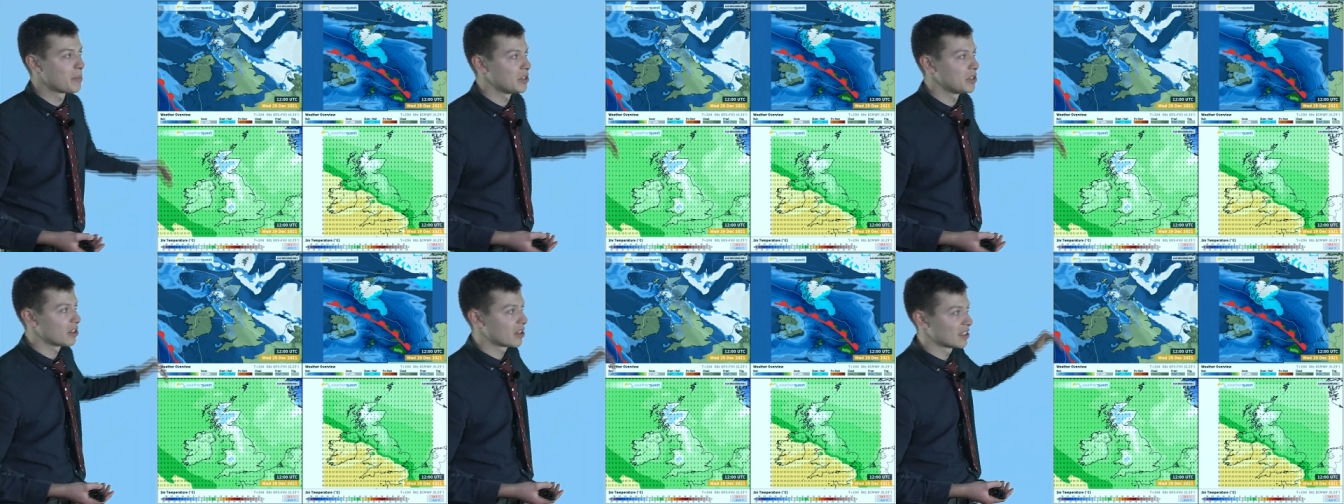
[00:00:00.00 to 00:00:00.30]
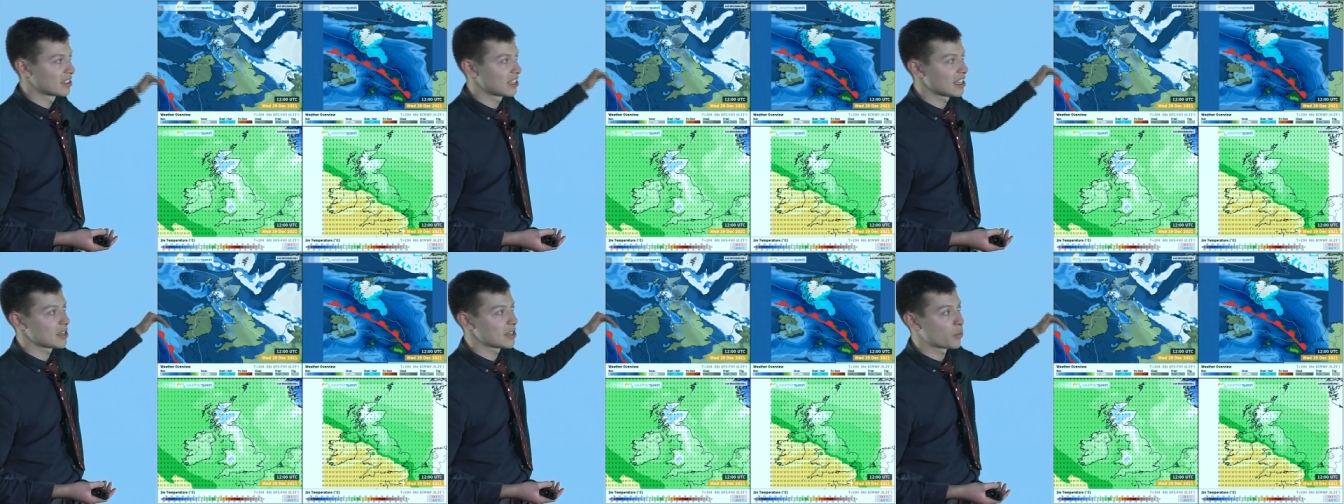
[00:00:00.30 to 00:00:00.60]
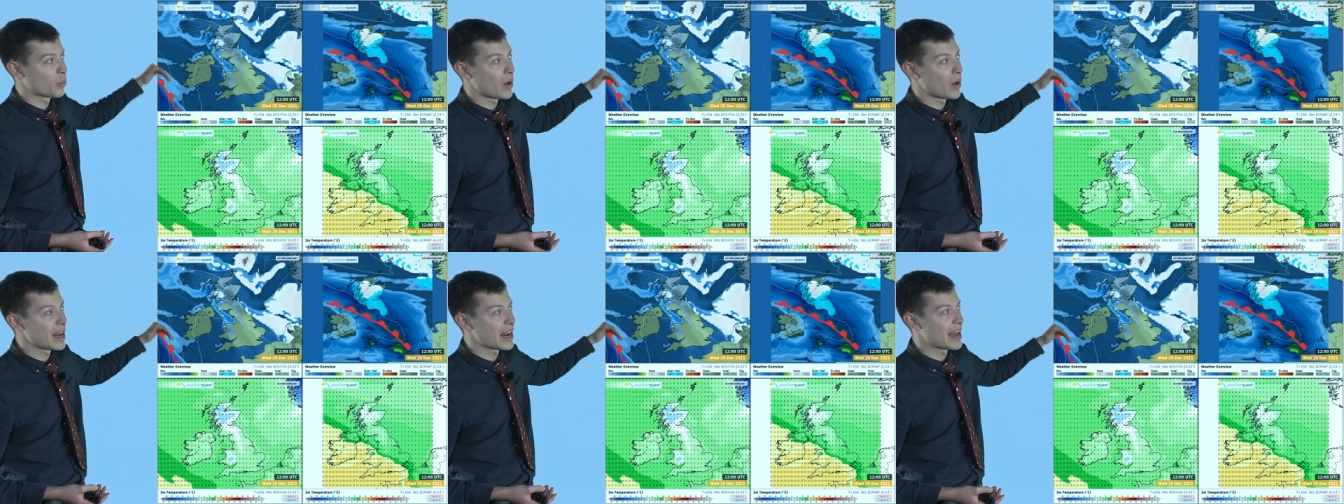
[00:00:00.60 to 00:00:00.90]
But you can see
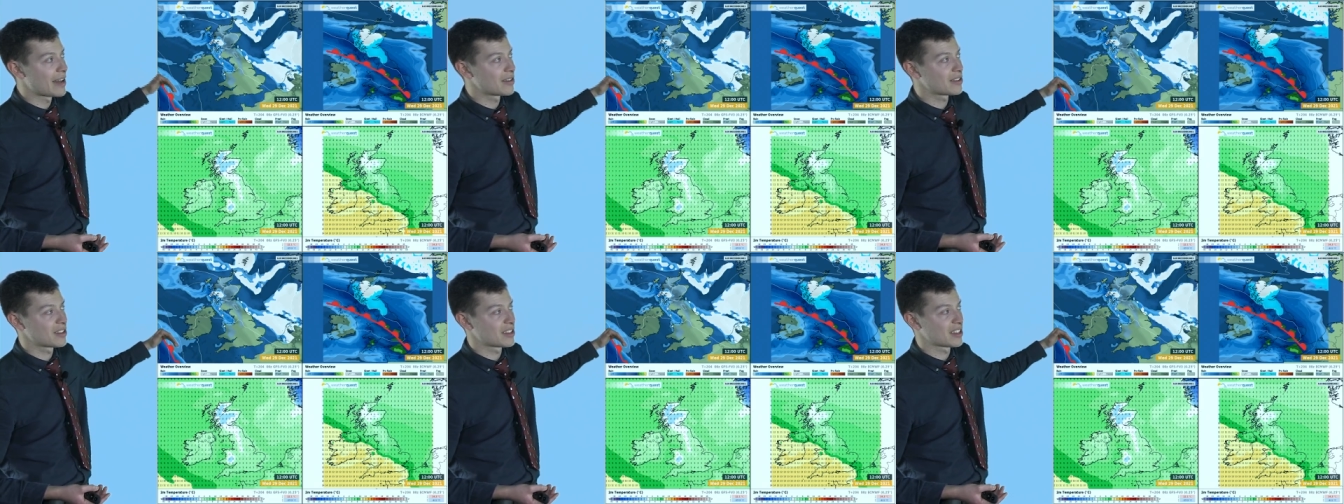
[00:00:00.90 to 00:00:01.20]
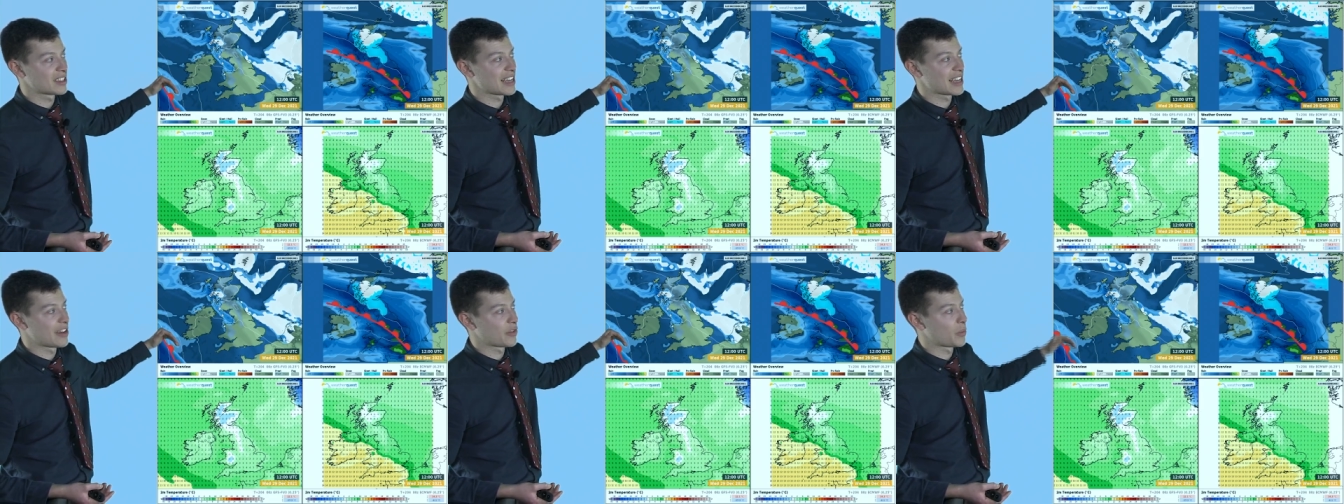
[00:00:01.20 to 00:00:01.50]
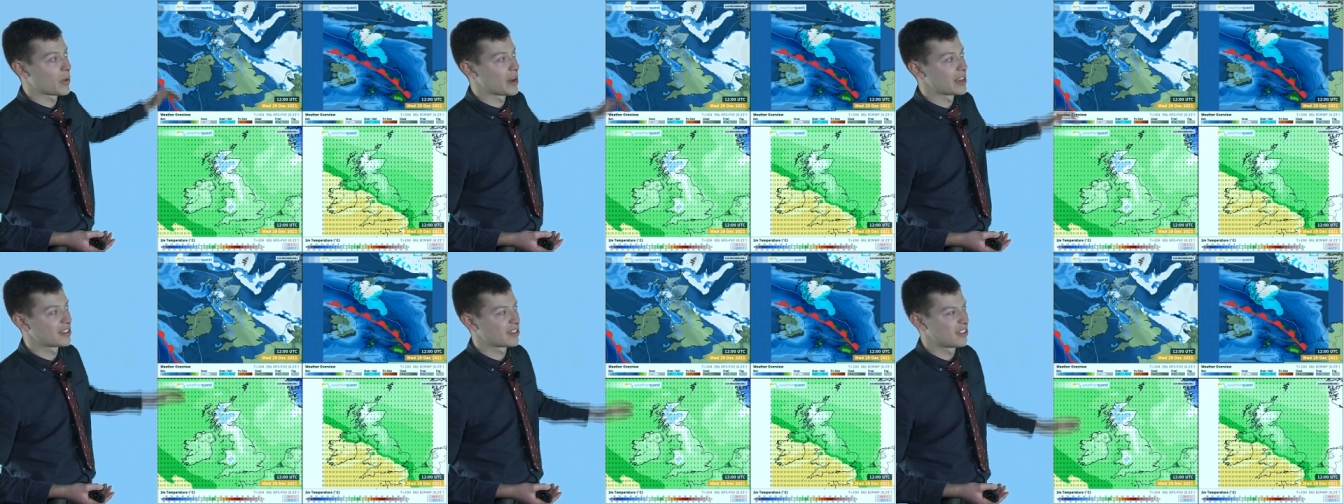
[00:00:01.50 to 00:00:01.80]
it's well out to the
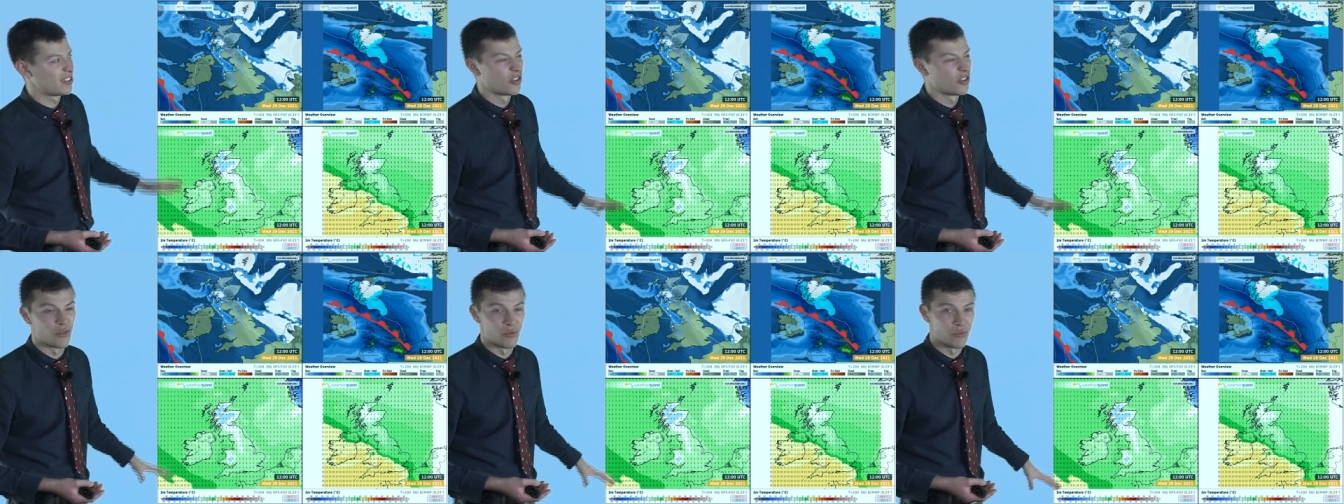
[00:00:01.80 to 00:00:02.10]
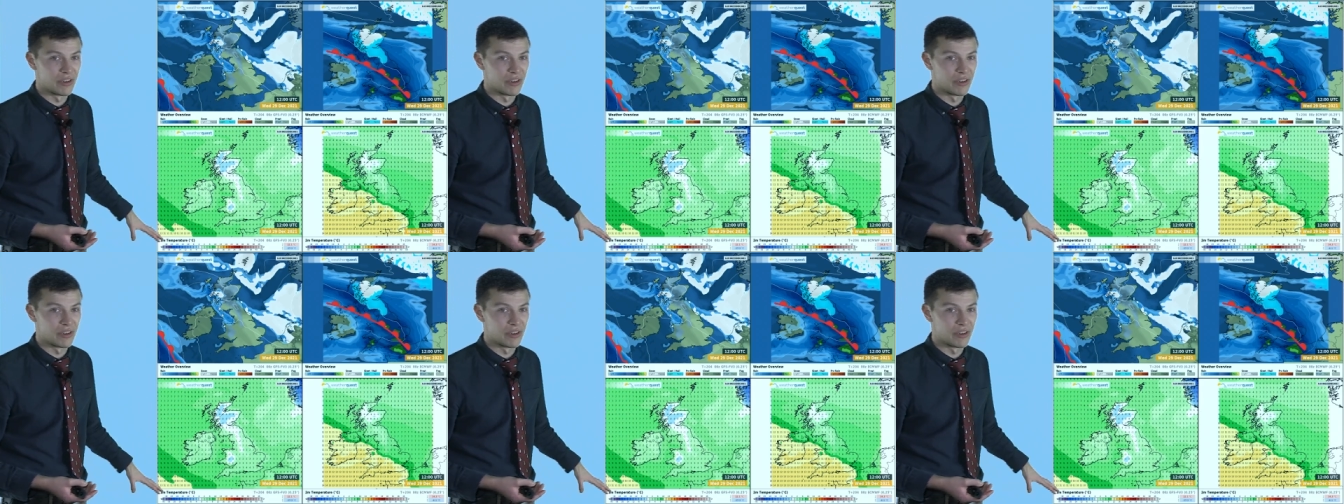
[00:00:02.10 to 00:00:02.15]
southwest and not